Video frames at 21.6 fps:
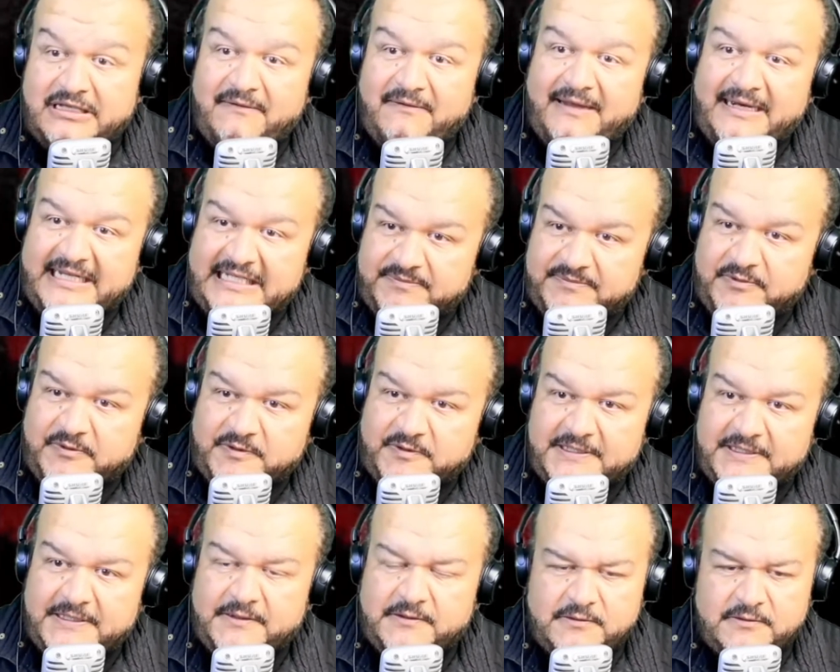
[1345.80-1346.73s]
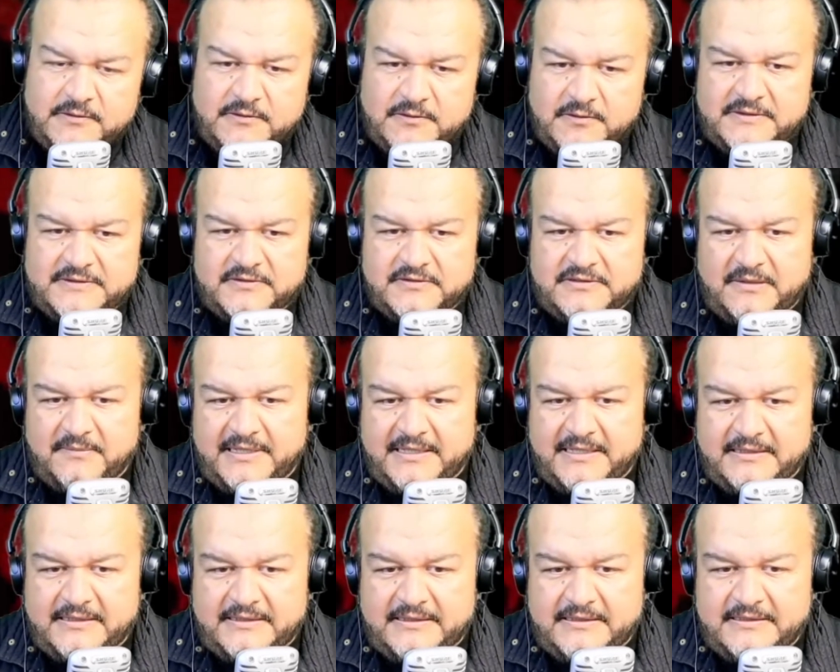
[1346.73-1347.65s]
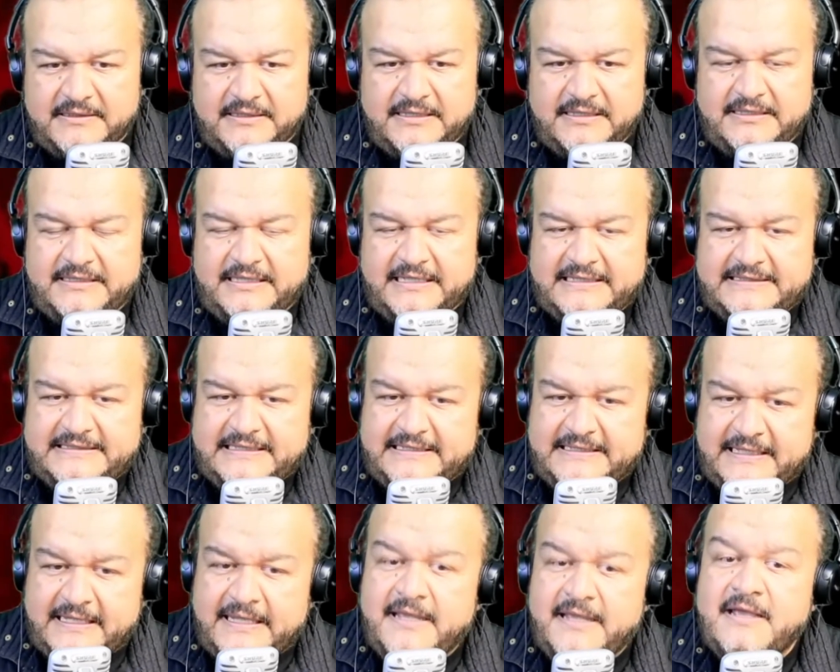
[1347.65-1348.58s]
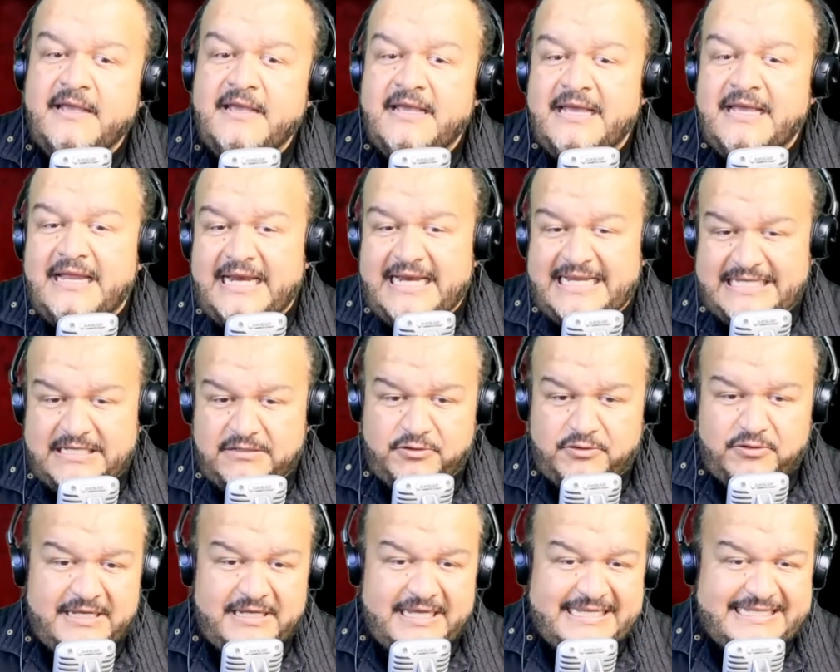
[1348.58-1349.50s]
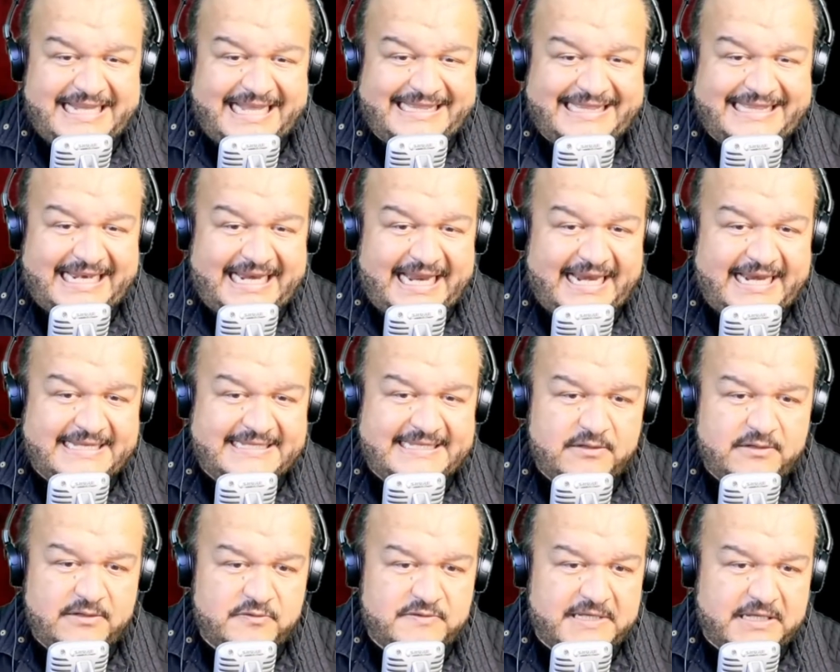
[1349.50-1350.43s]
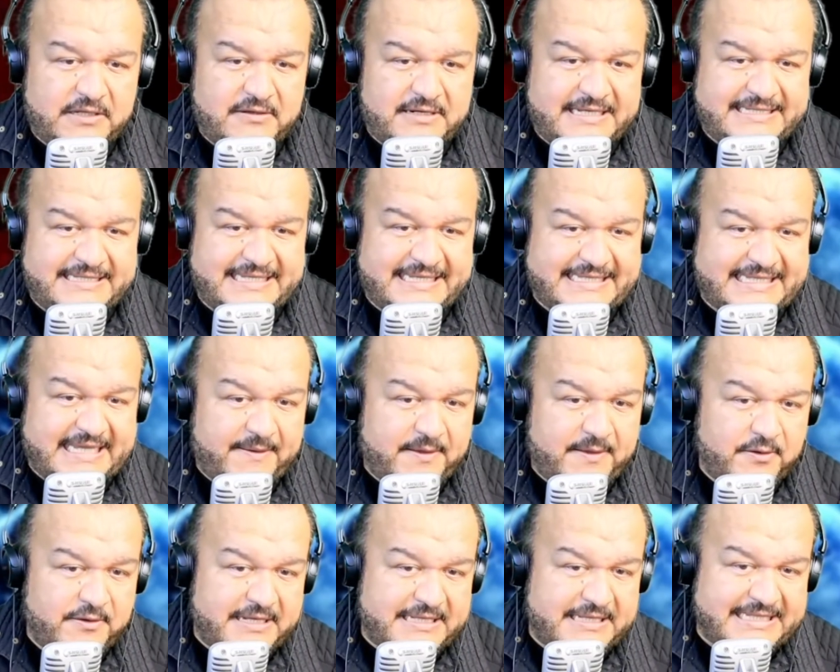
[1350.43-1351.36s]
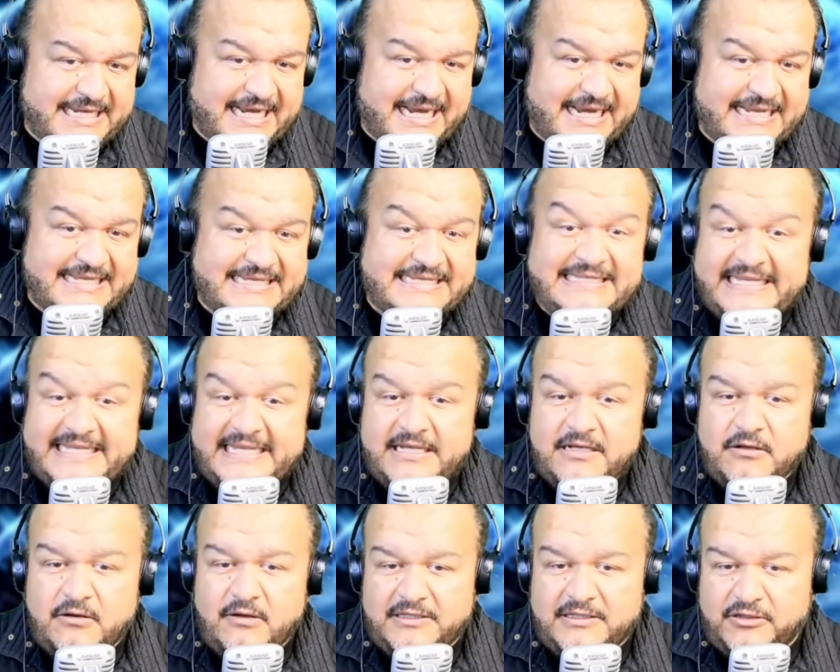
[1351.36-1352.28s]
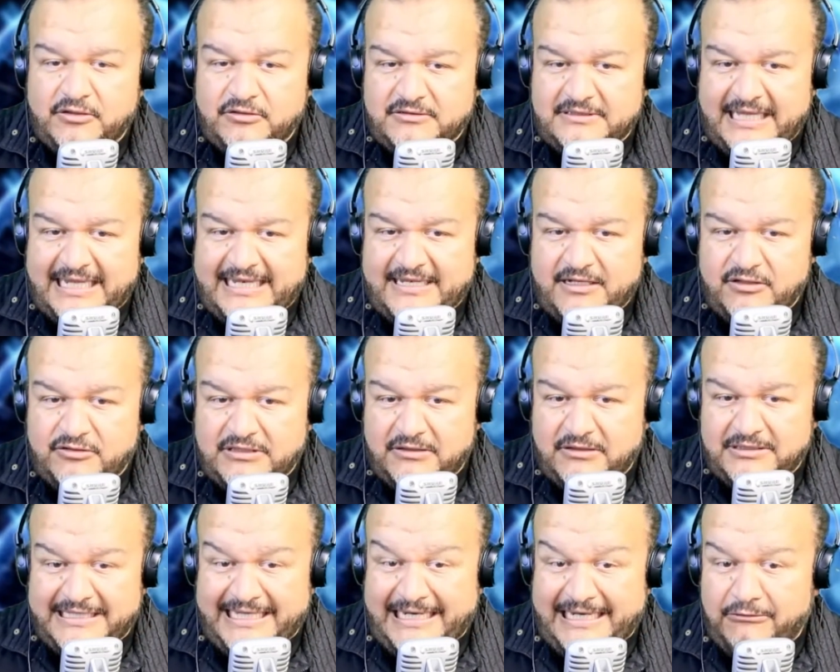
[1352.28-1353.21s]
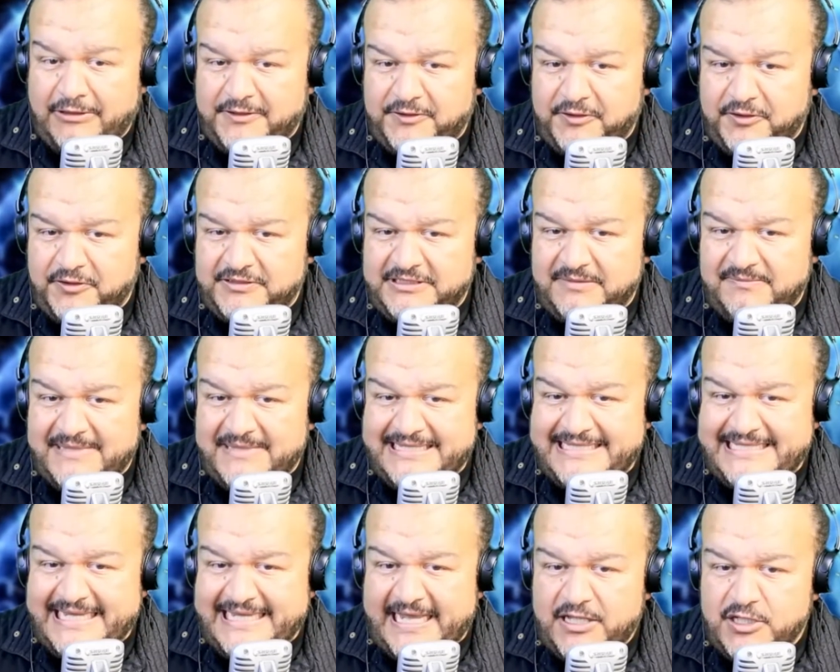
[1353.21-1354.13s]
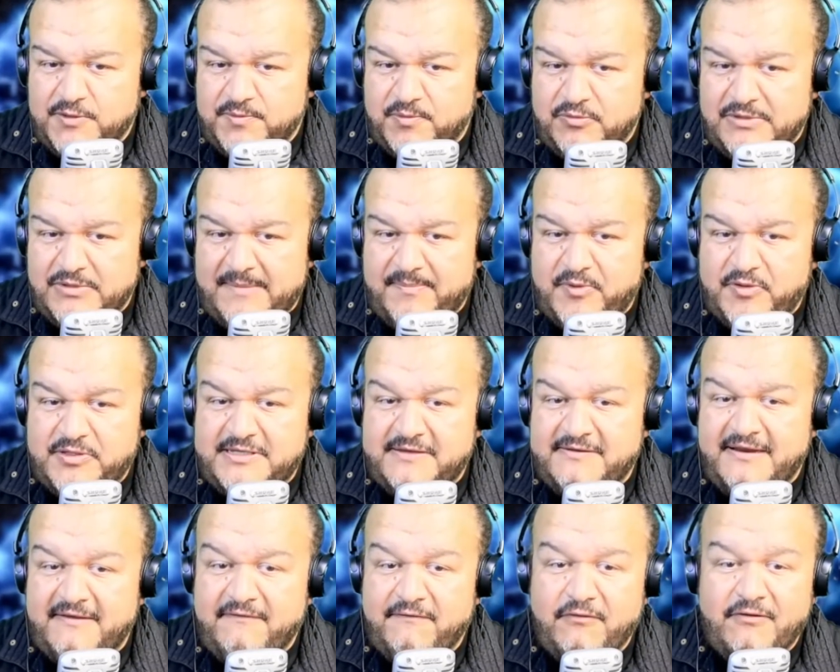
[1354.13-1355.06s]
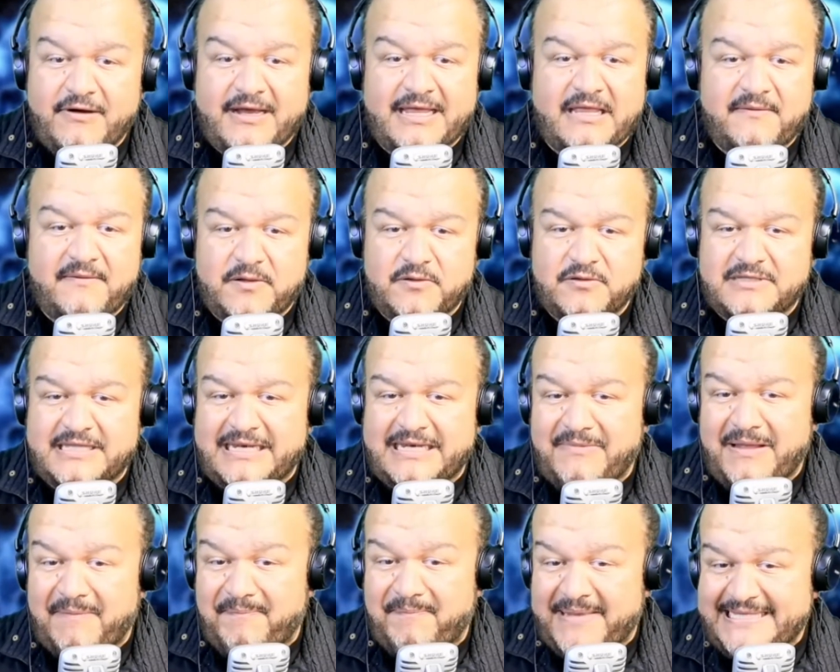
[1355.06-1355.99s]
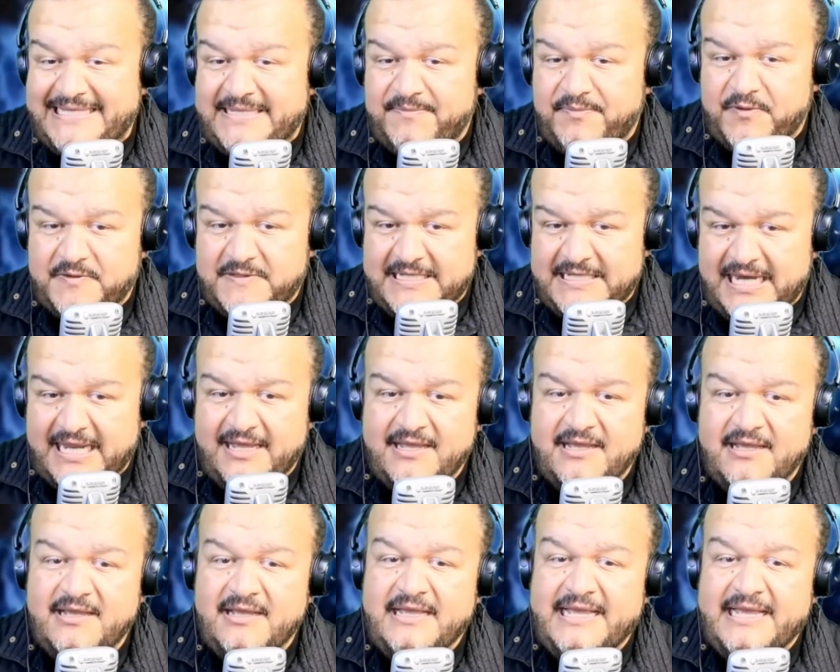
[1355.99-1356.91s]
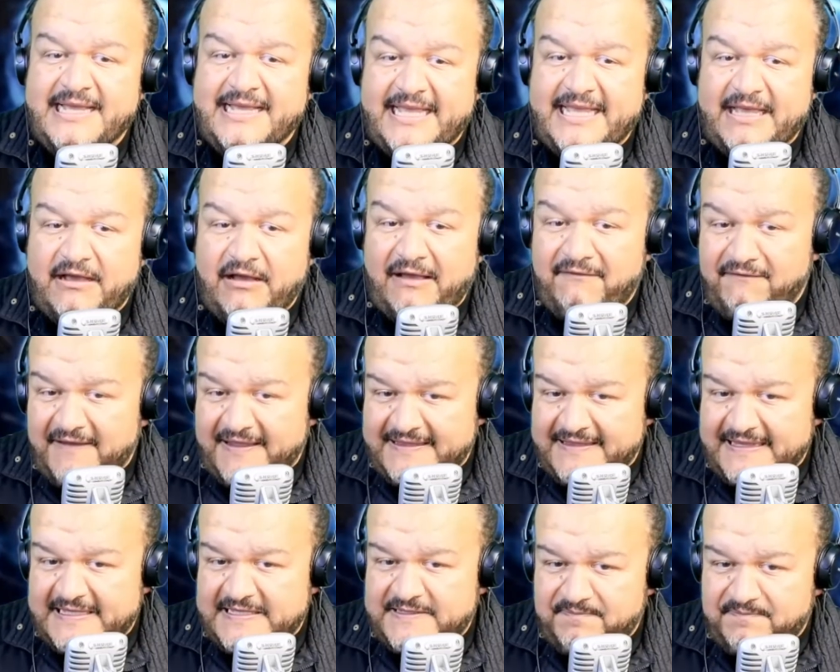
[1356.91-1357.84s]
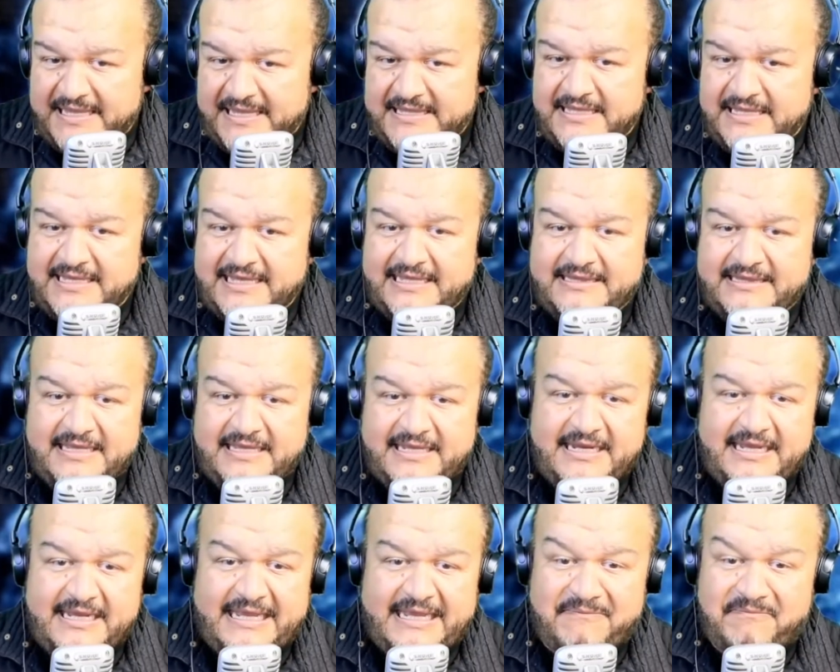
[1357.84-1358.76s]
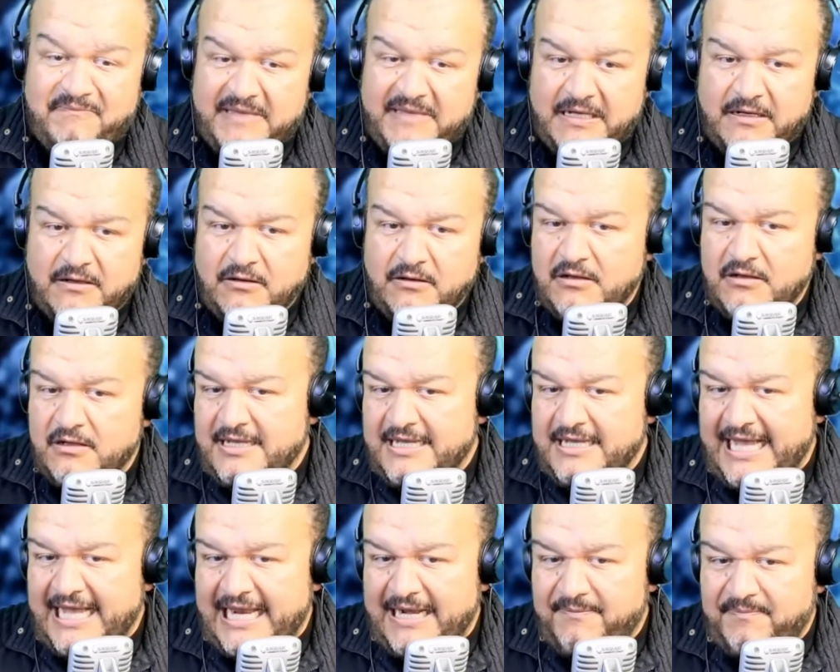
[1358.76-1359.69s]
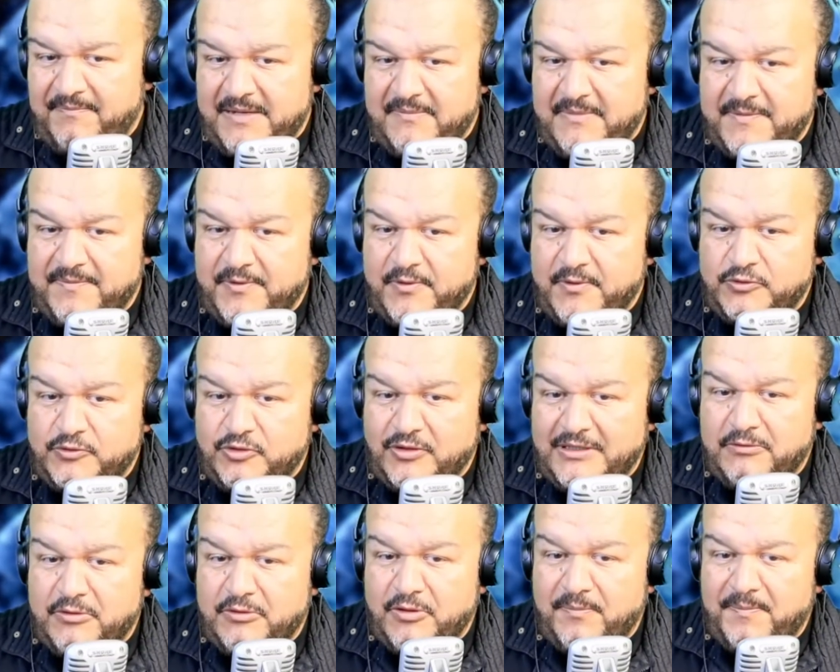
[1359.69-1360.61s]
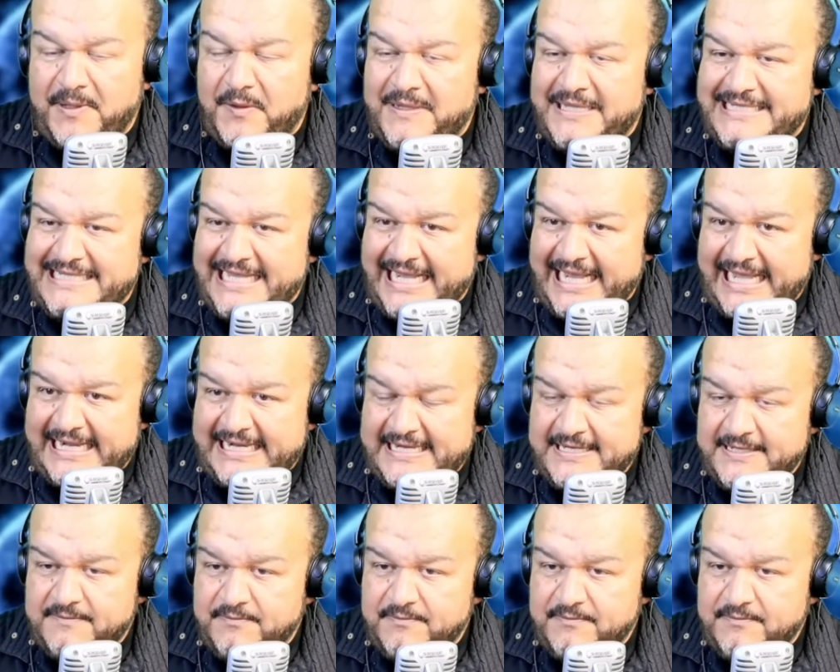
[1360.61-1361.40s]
By the way, that's also interesting. The Catalan authorities announced this Saturday that a total of 5 laboratories will be investigated for a possible virus leak of swine fever, which is affecting Spain and has the top European pork producer on edge. Why?